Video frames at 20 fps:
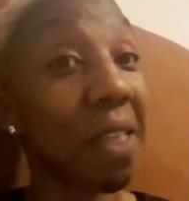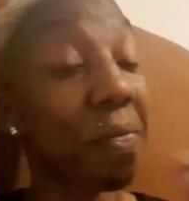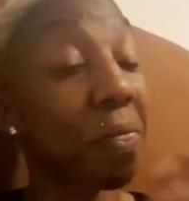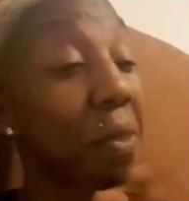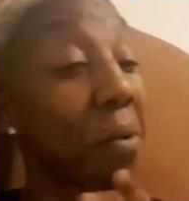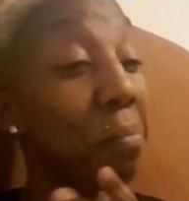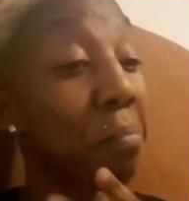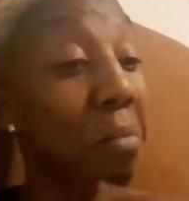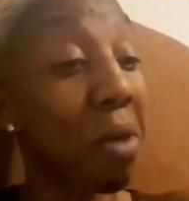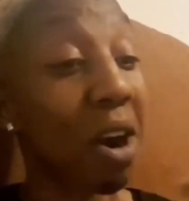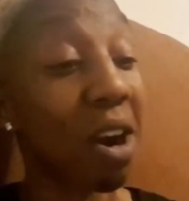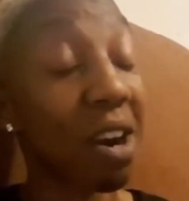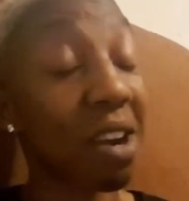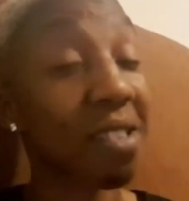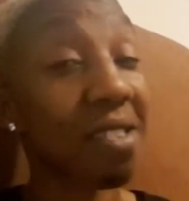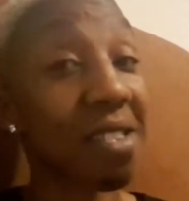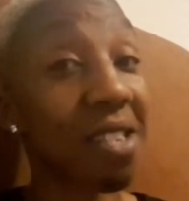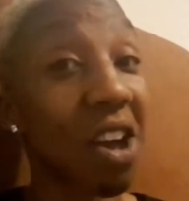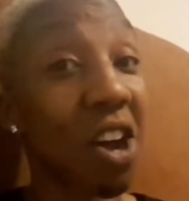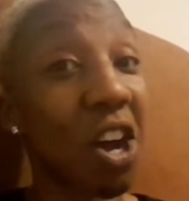the
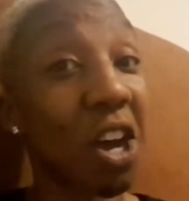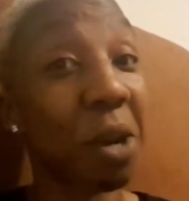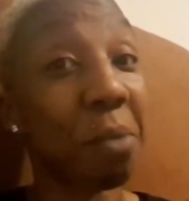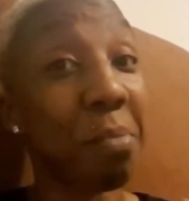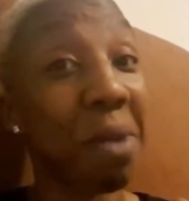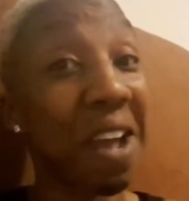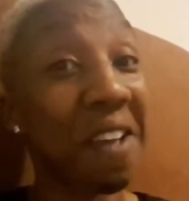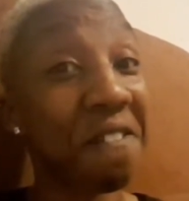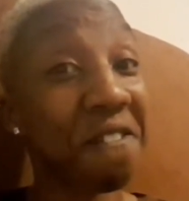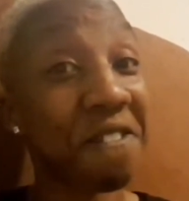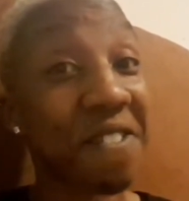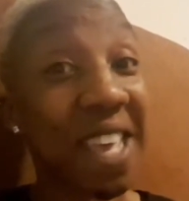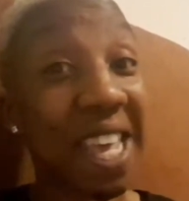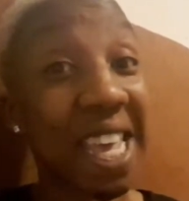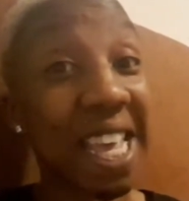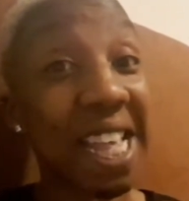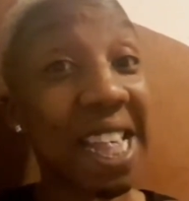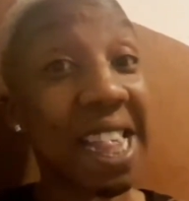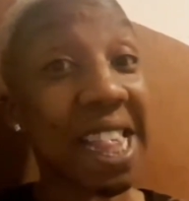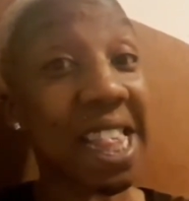marks on my
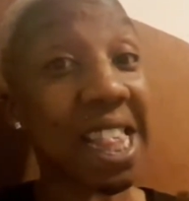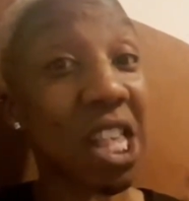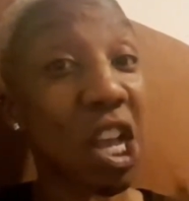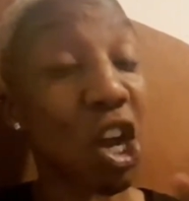face